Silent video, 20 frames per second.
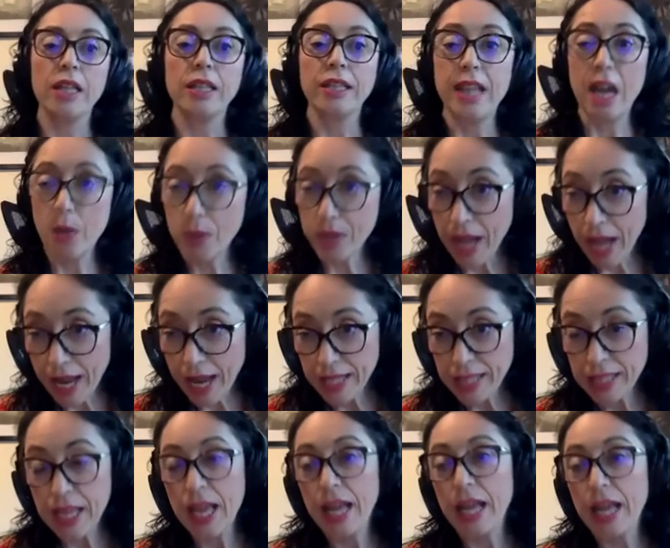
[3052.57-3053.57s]

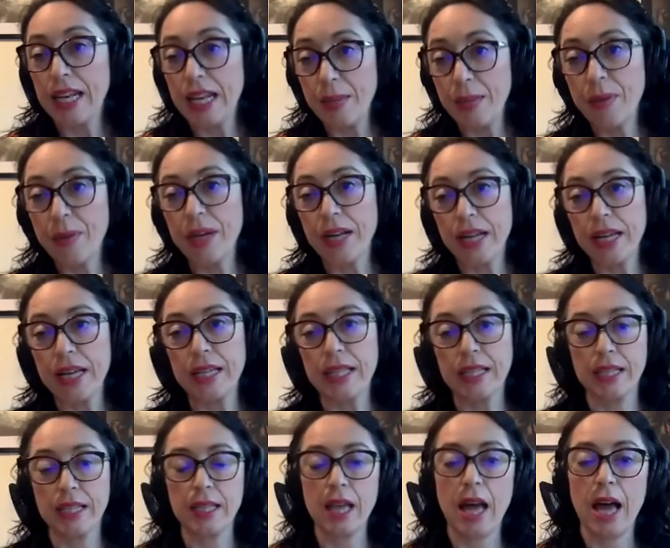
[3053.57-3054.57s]
Nowadays, Lipari
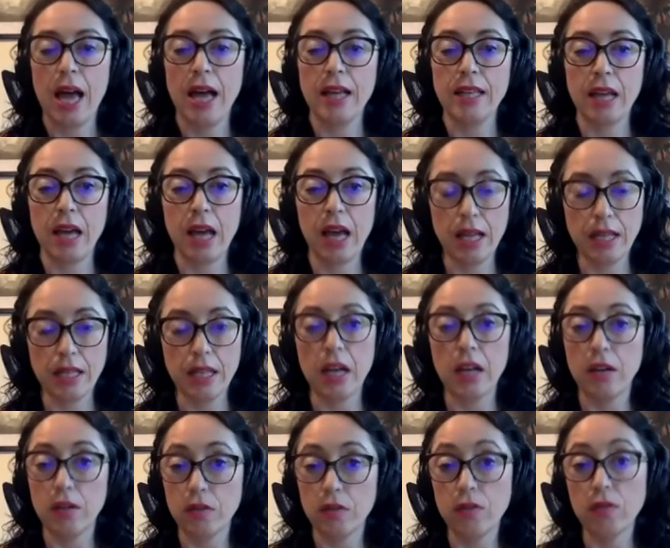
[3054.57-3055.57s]
is, has, a, has
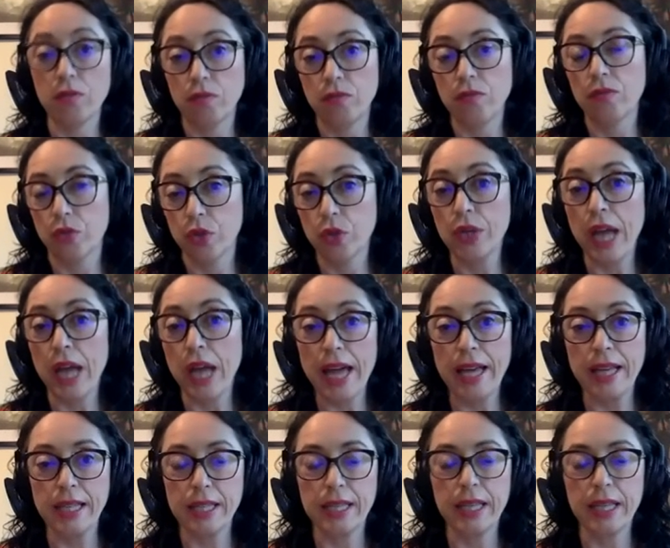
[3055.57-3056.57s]
a,
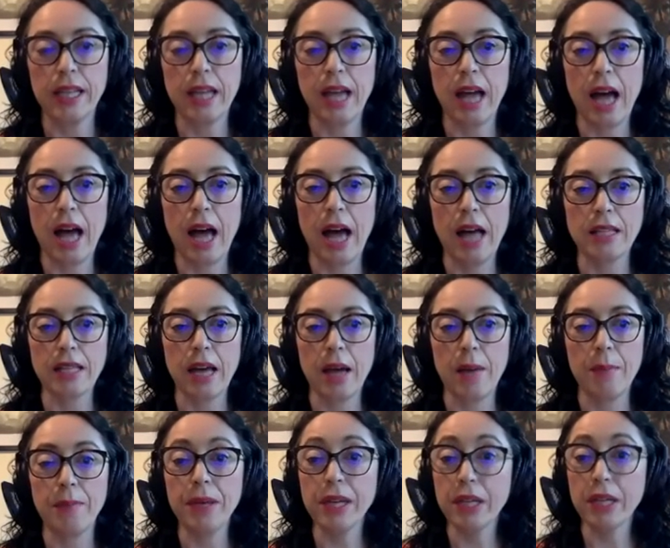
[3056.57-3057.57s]
today still has
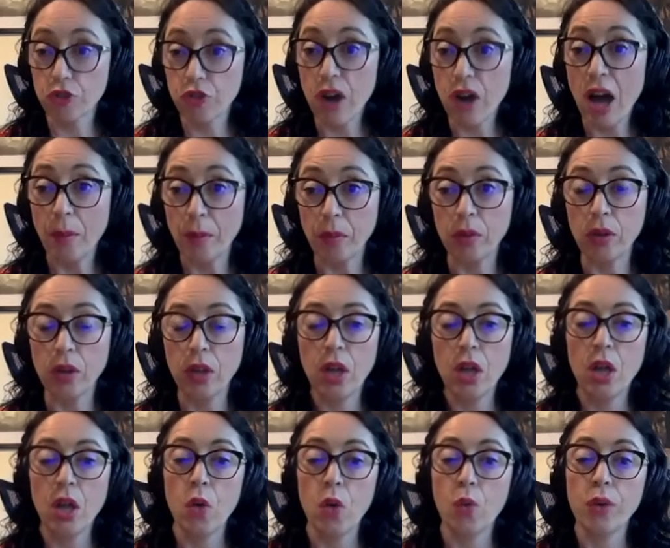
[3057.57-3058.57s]
a big trouble
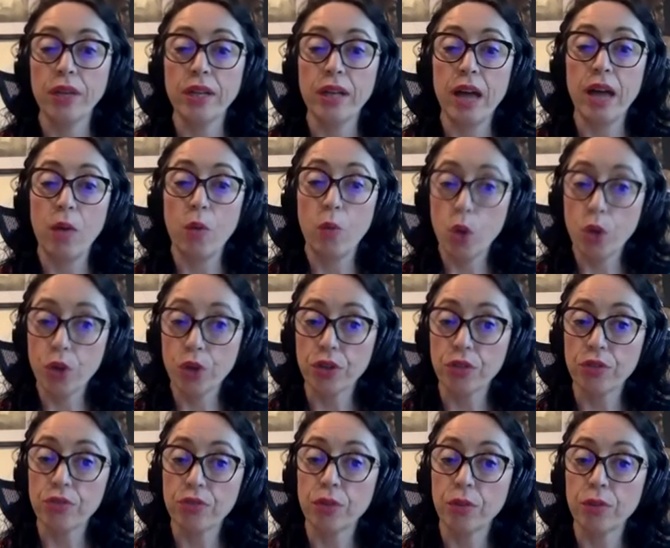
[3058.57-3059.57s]
with
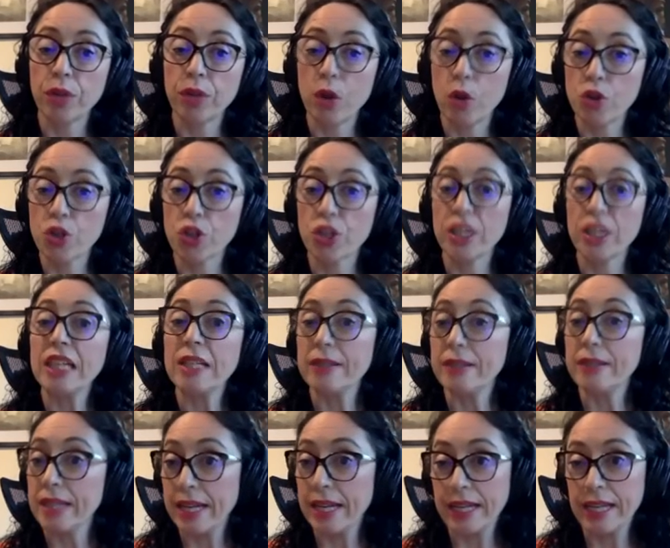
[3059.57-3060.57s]
water from the ocean
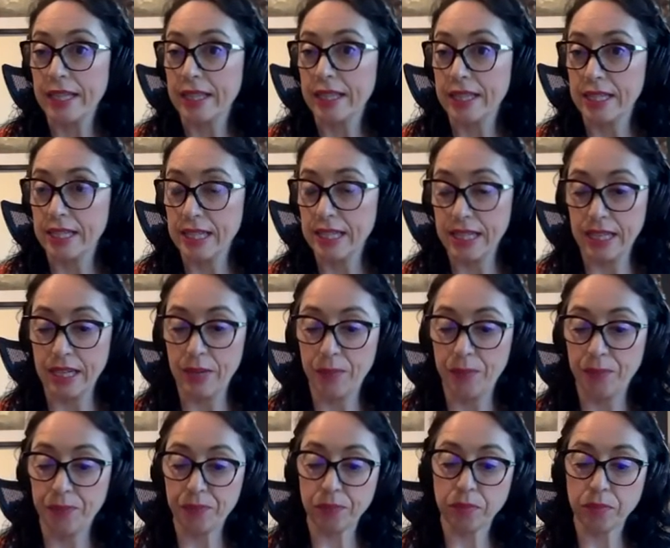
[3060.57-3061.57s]
inundating the city.